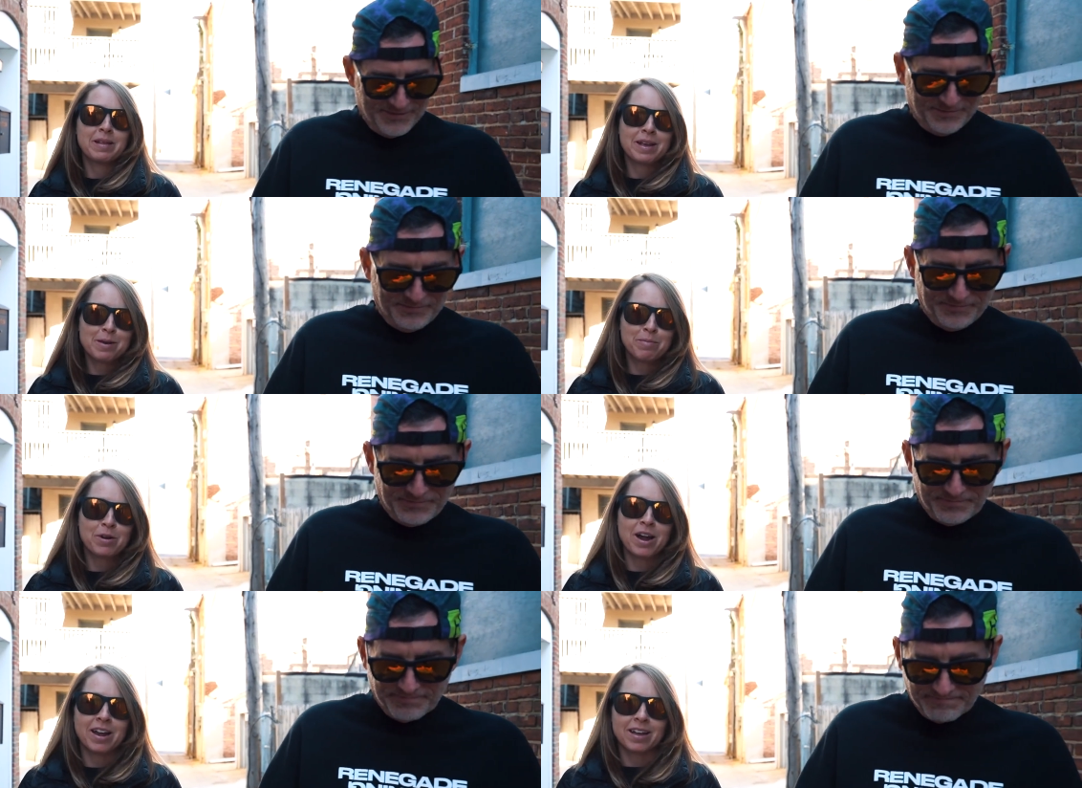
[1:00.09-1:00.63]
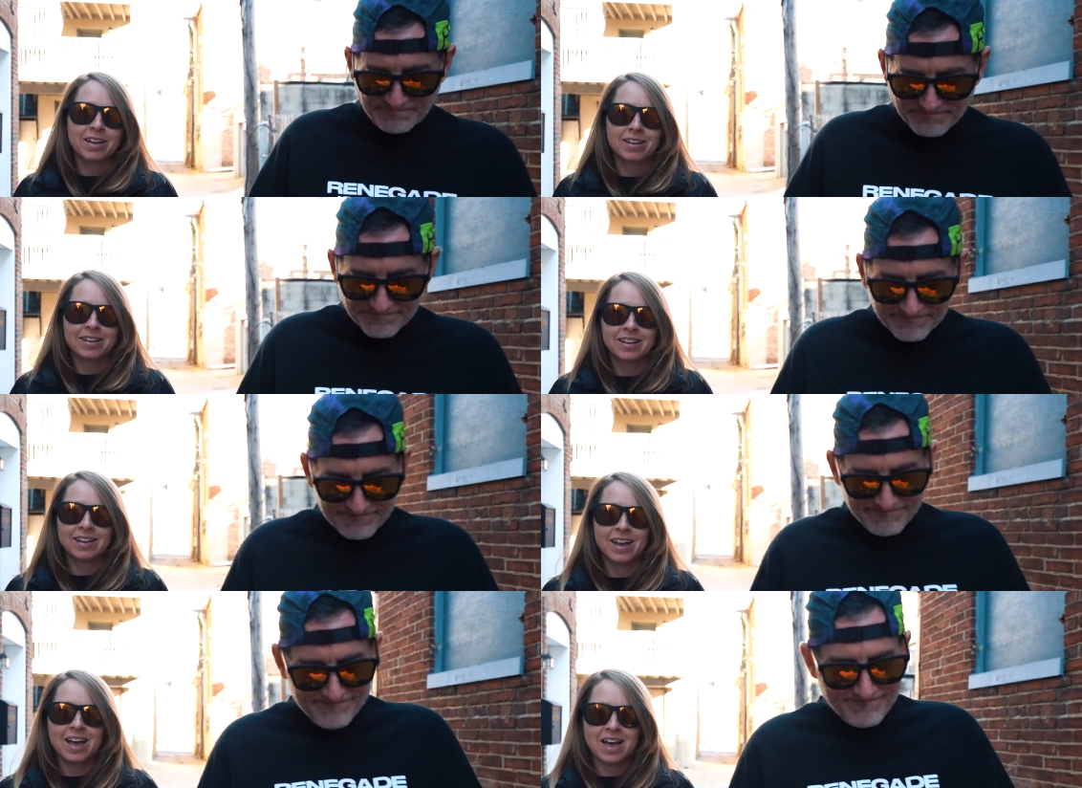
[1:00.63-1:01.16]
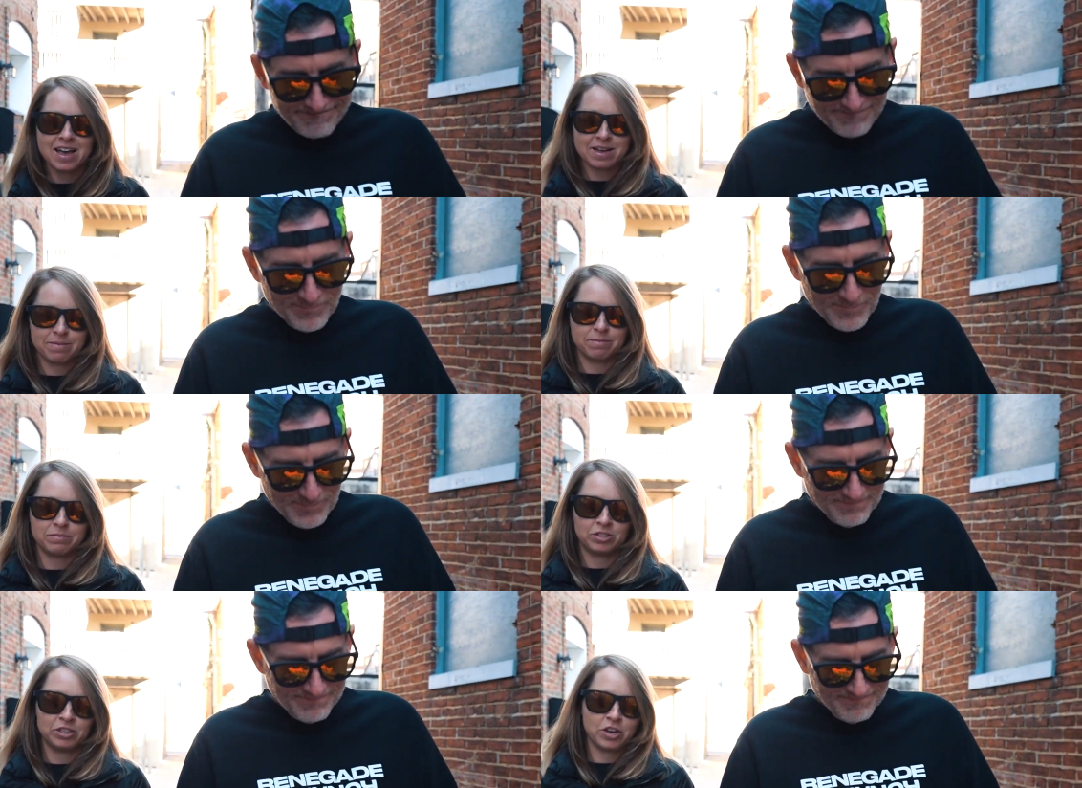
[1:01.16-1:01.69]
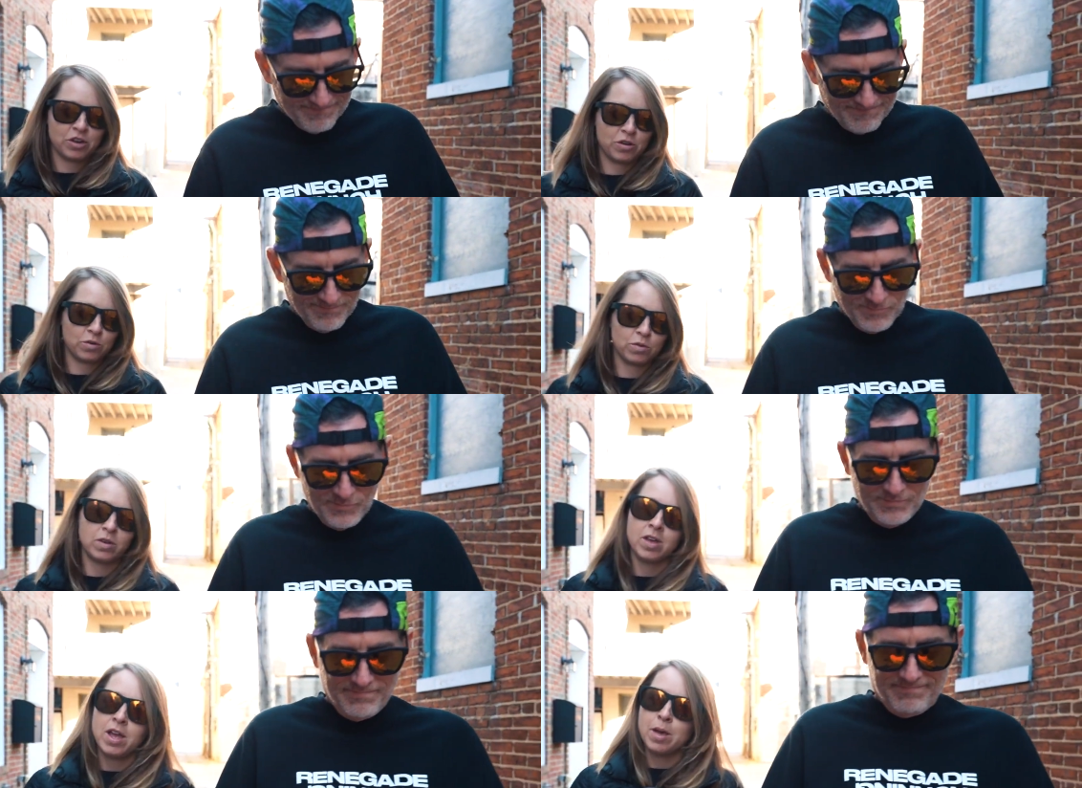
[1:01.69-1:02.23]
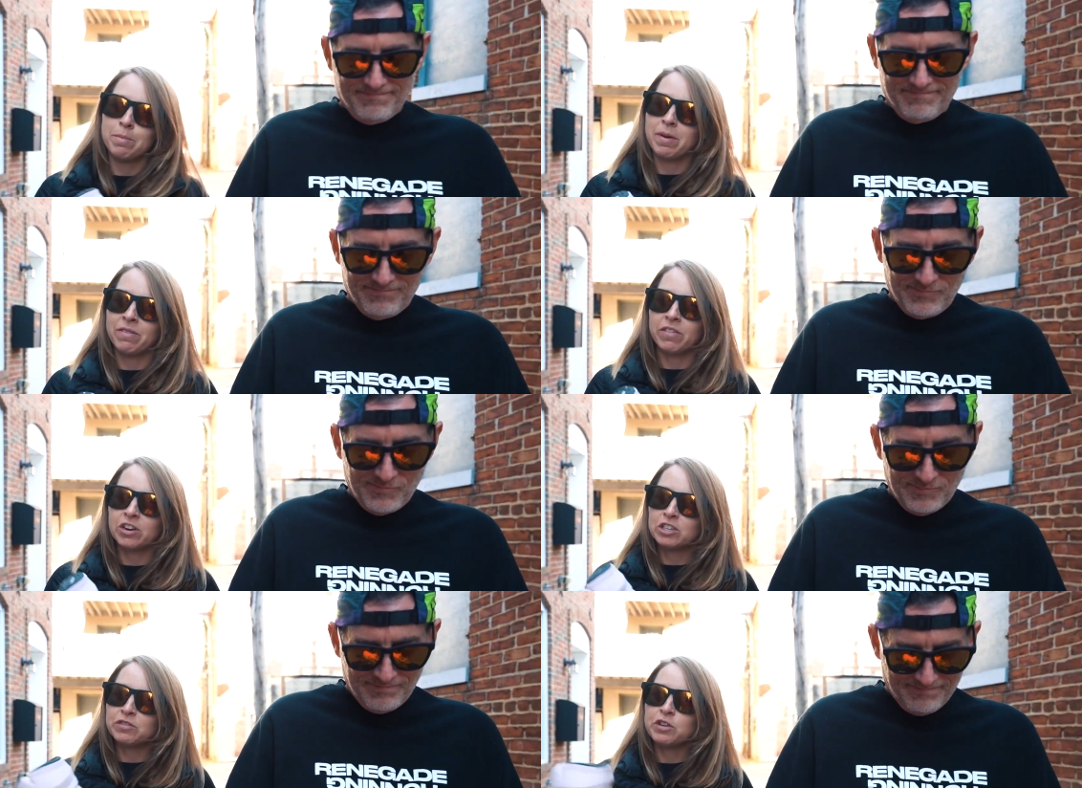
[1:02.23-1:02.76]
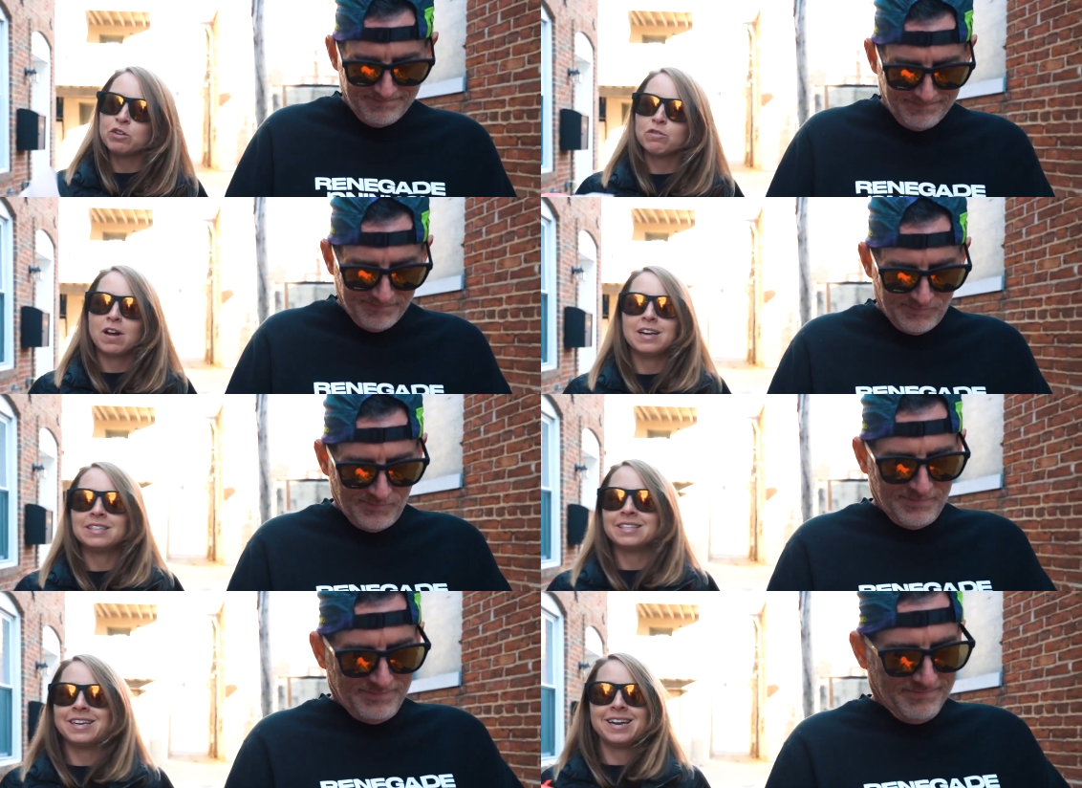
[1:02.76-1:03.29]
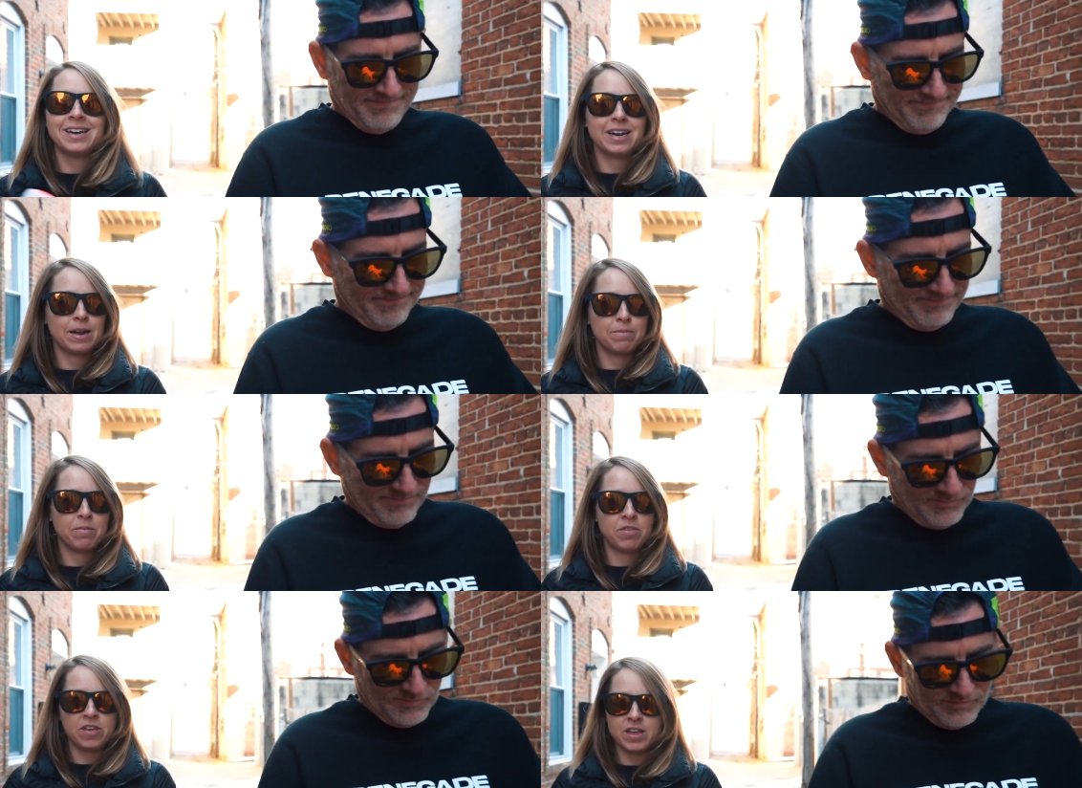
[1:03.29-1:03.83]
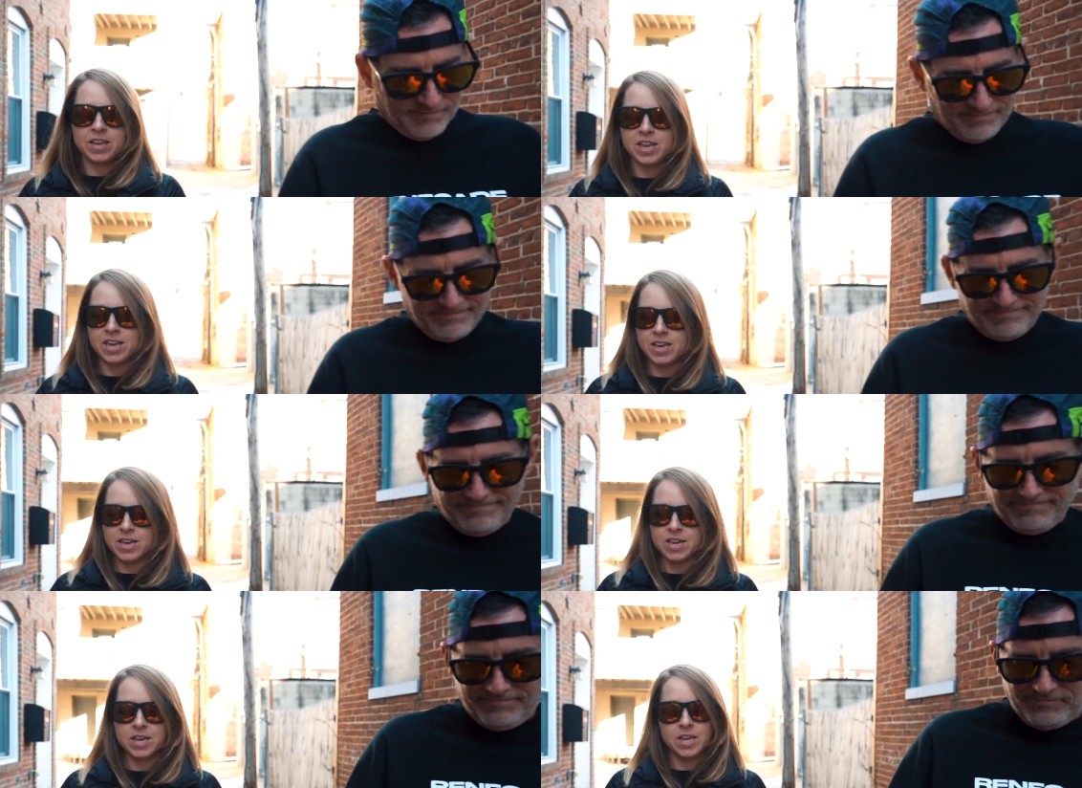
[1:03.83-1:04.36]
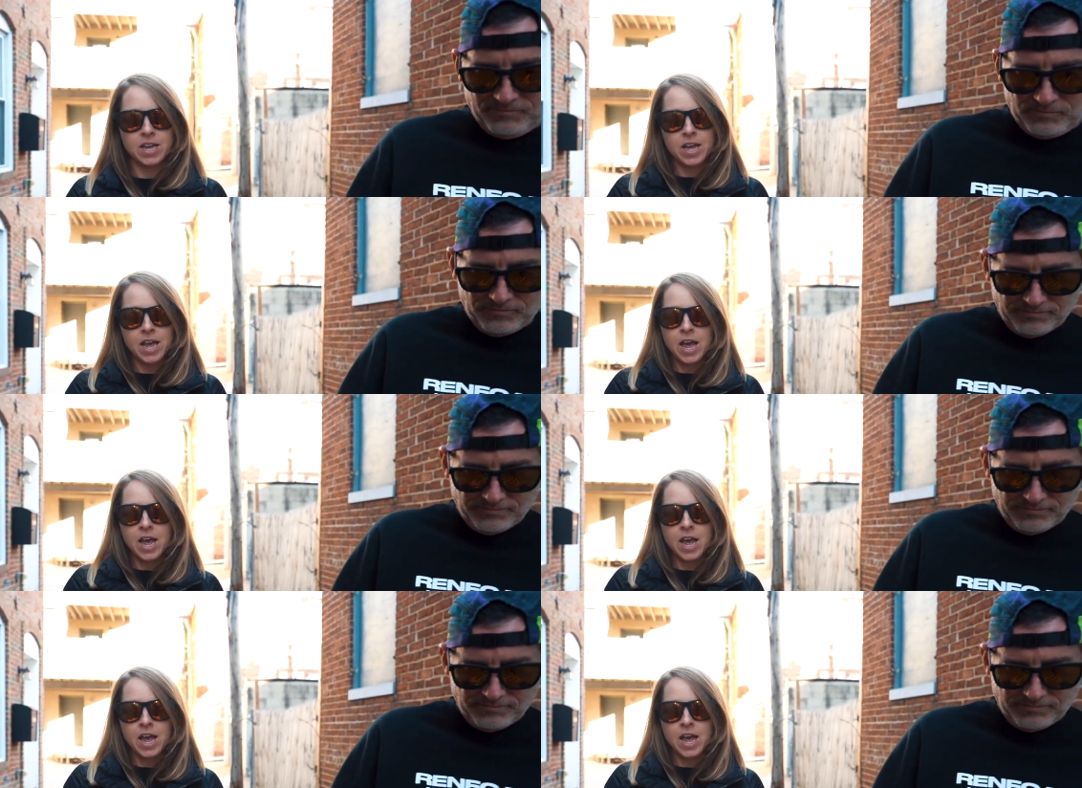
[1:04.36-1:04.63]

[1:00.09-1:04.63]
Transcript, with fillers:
Speaker 1: like a brick. Um, so my first few runs in it, I'm thinking